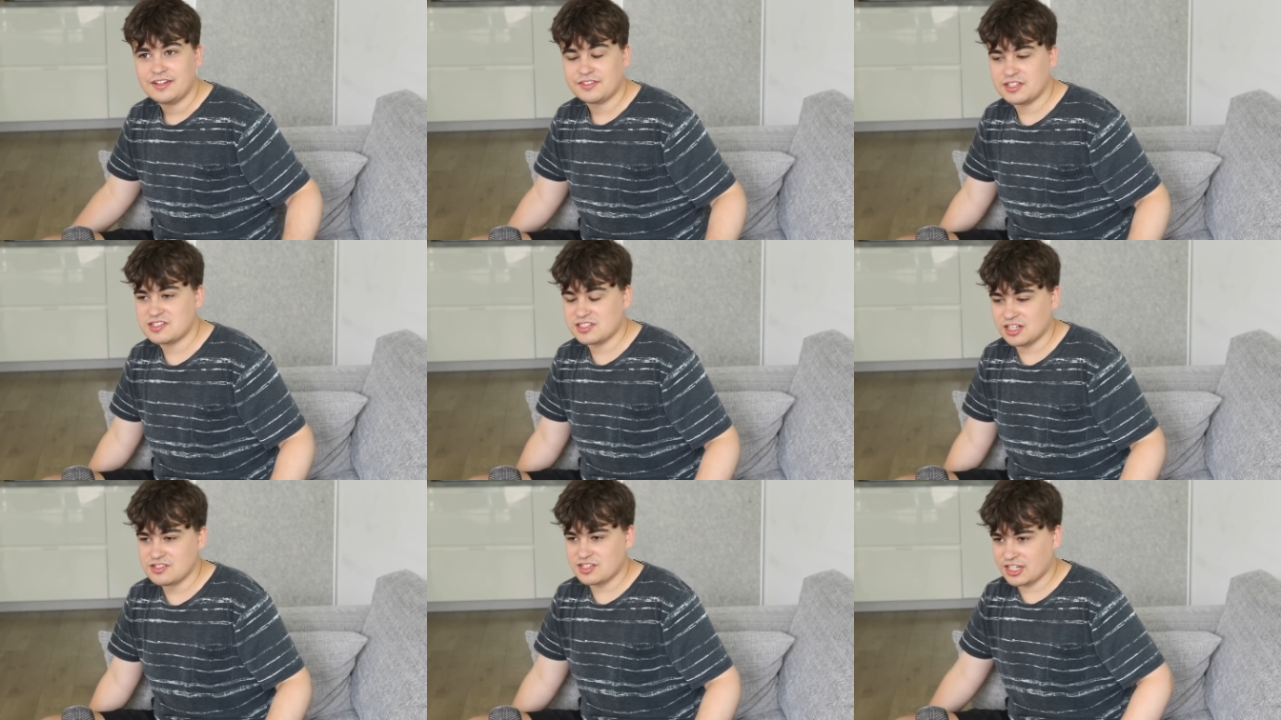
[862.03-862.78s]
The
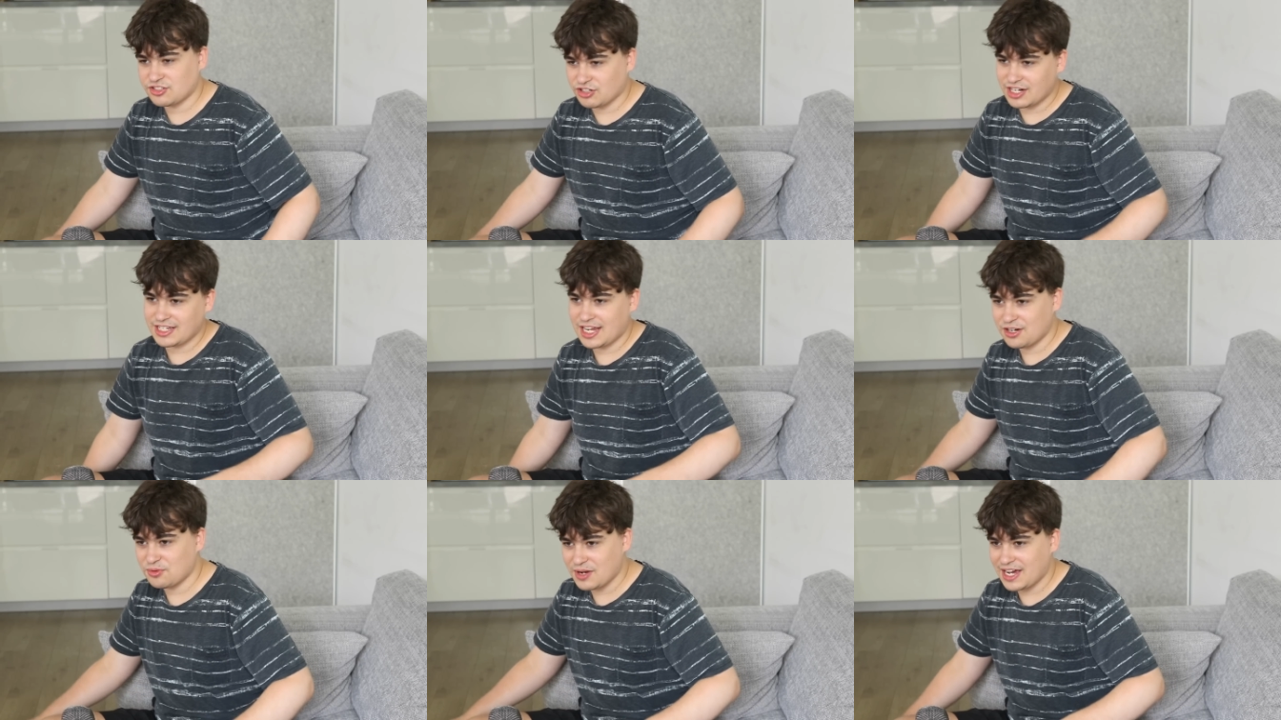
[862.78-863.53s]
son's like trying to
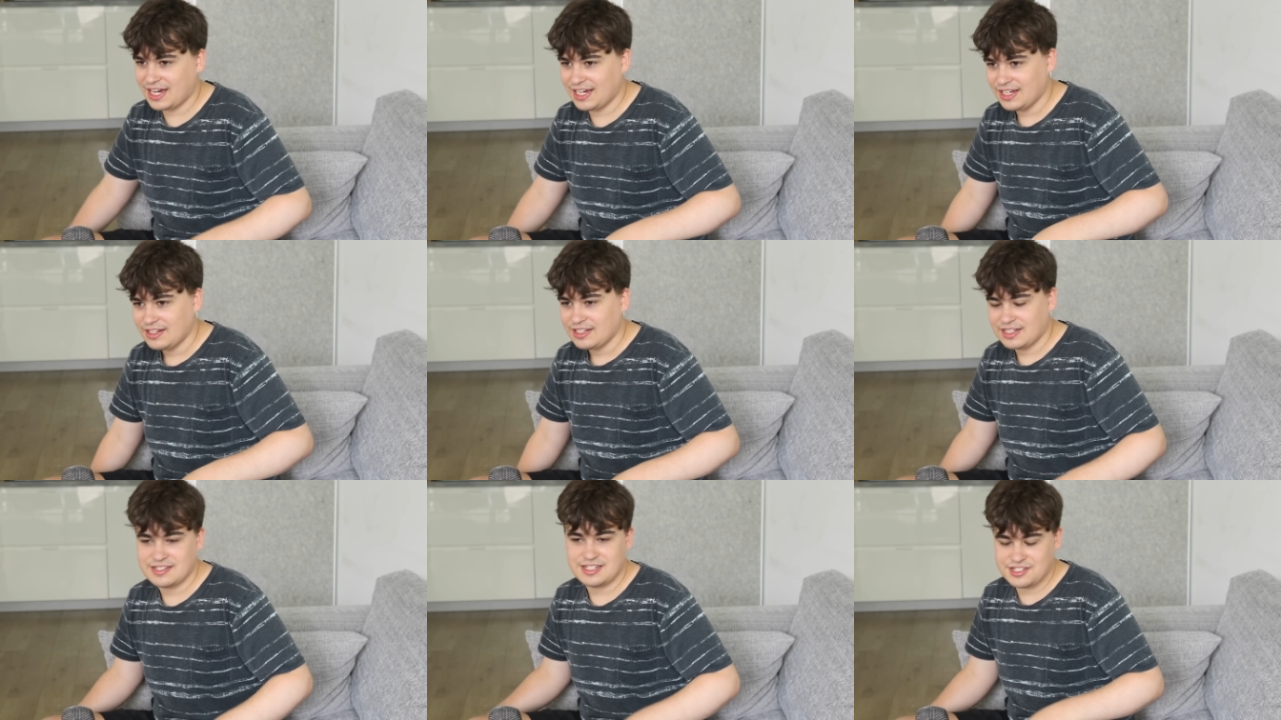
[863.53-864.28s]
get away
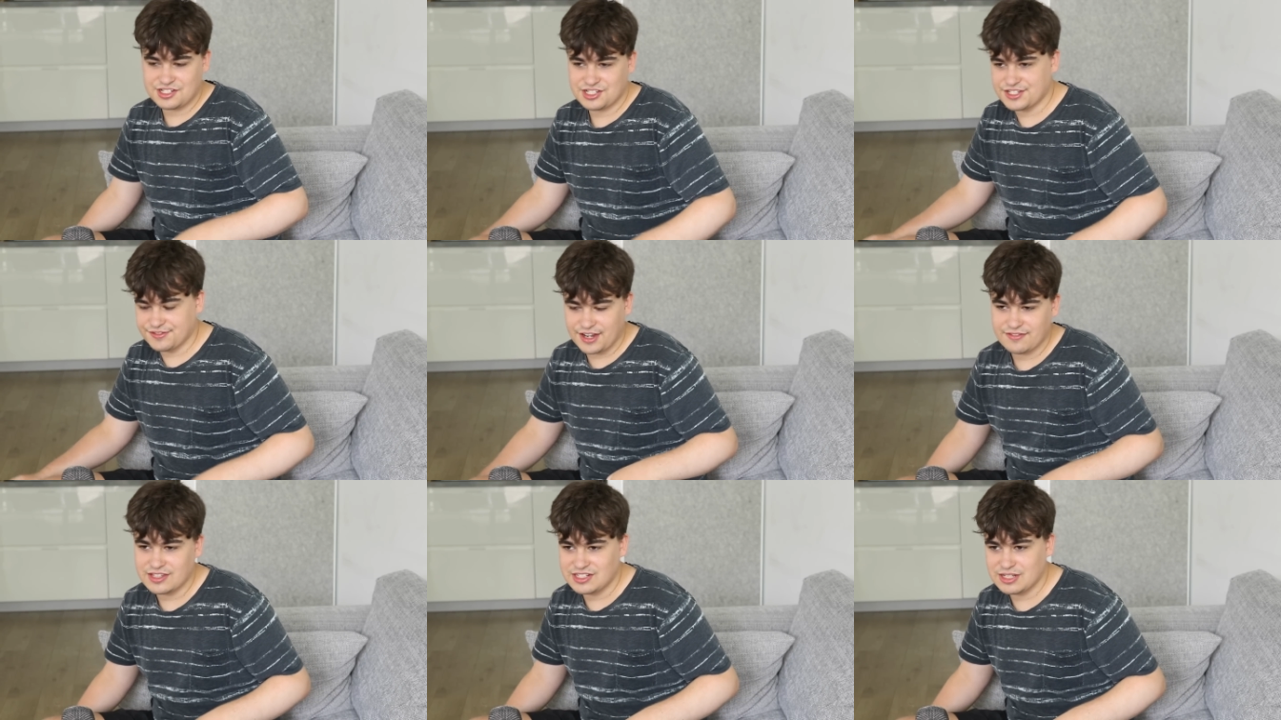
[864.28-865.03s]
because he's just
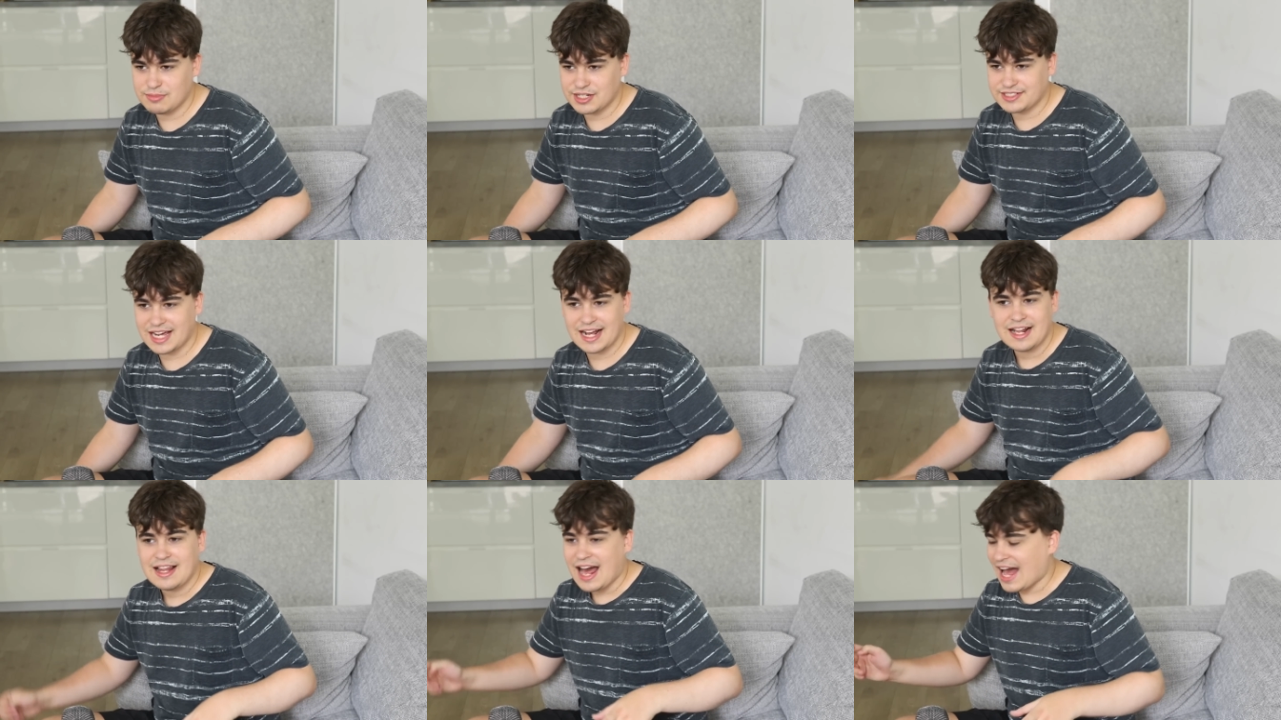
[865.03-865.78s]
survived the demon attack,